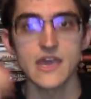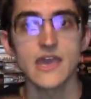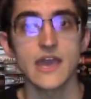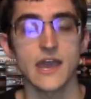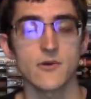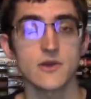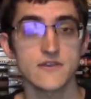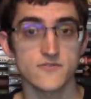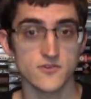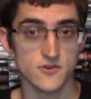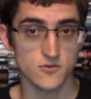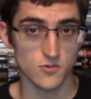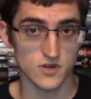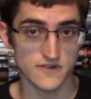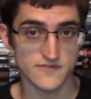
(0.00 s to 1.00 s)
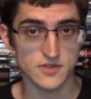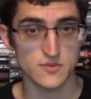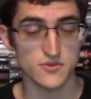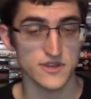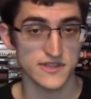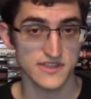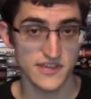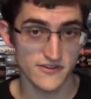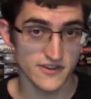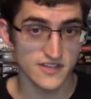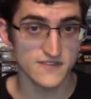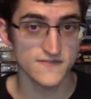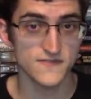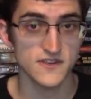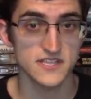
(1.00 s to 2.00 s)
However, one of their
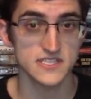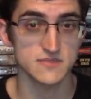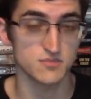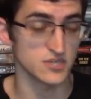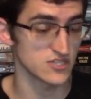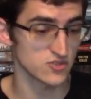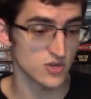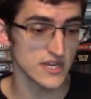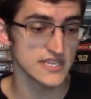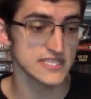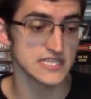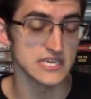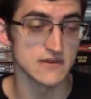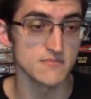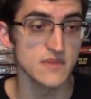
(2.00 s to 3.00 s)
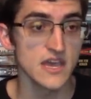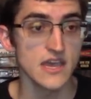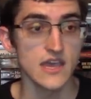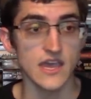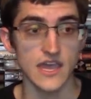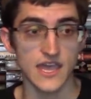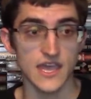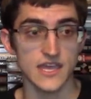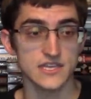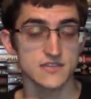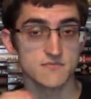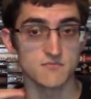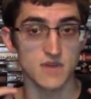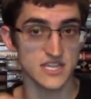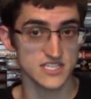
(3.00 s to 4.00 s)
Praetherian friends betrays them, and
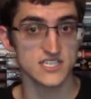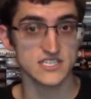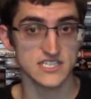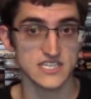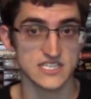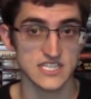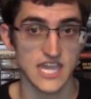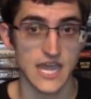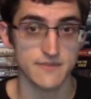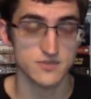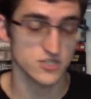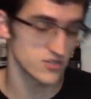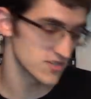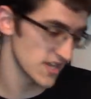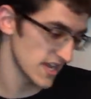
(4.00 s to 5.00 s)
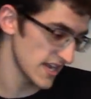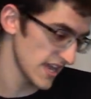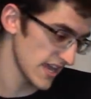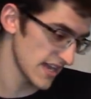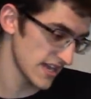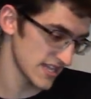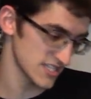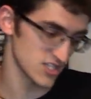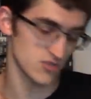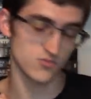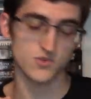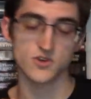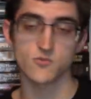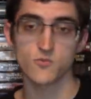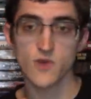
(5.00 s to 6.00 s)
Mátyás gets captured, and Anna has to
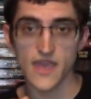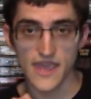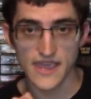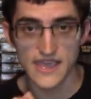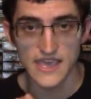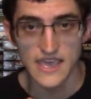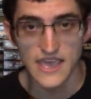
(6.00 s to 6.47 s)
run away.